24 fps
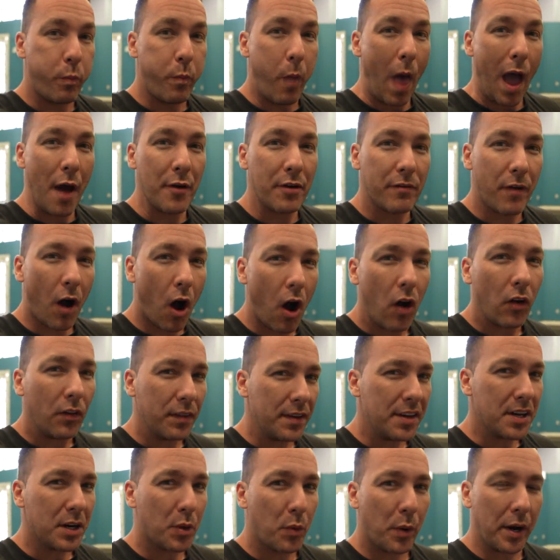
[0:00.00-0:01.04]
out of all
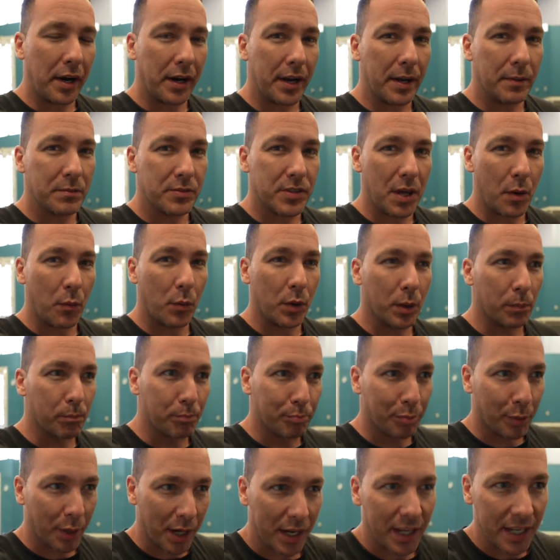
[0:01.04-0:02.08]
the aquariums that we're
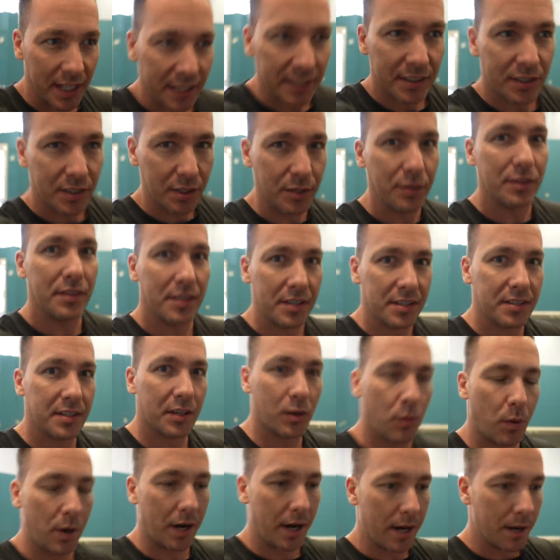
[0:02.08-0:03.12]
bringing to this
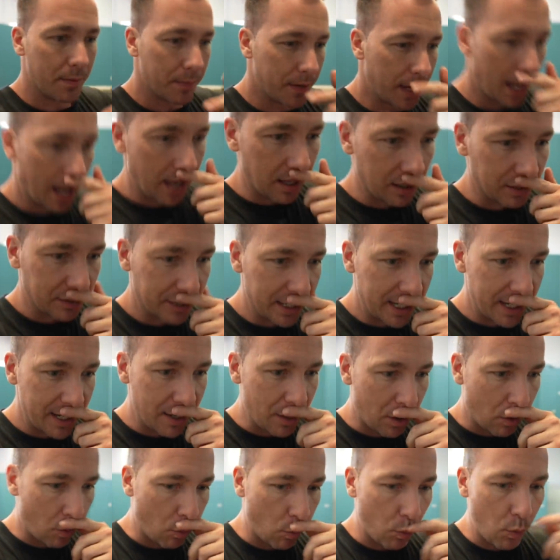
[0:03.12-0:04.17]
aquarium gallery,
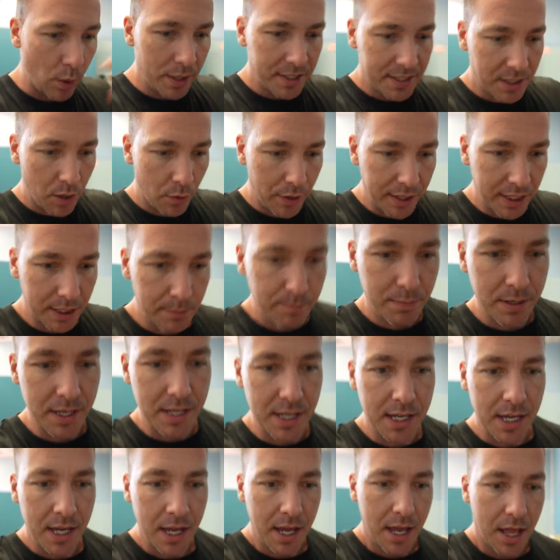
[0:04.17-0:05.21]
what's going to
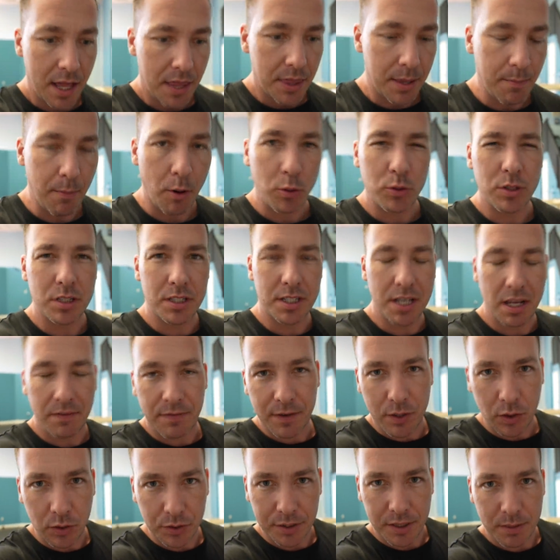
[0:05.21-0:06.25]
be the most
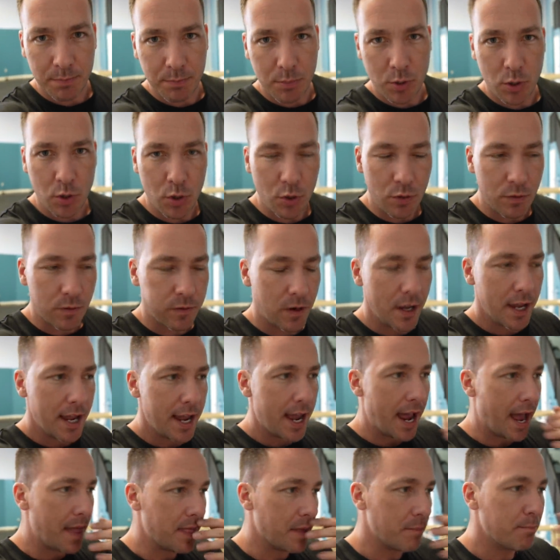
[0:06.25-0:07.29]
difficult to move
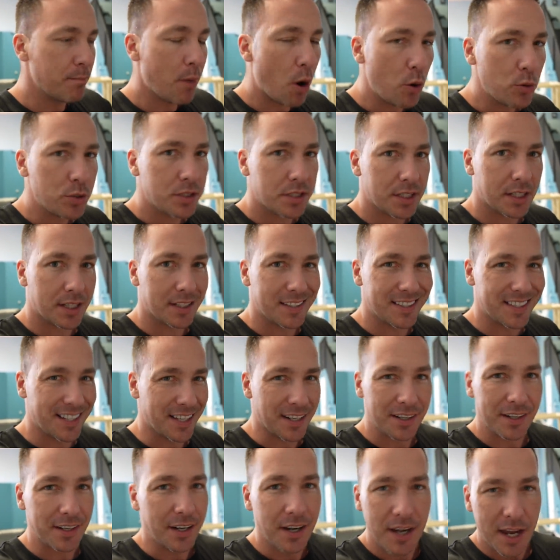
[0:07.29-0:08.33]
and the most to
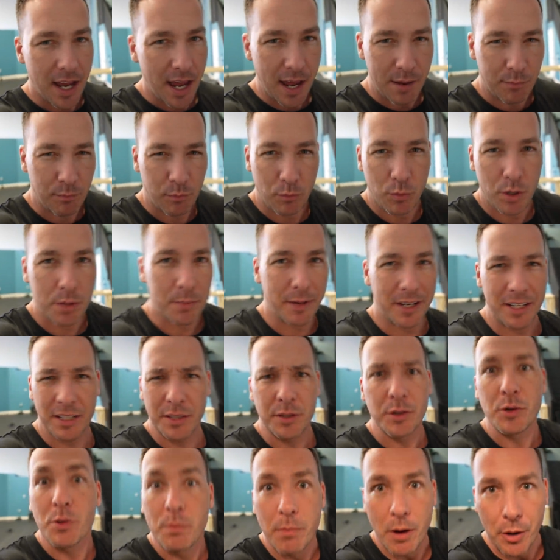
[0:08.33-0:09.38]
consider and what am I going to
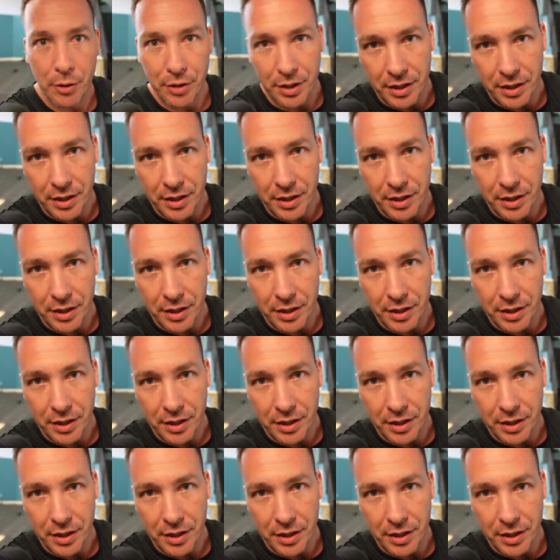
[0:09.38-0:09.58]
do about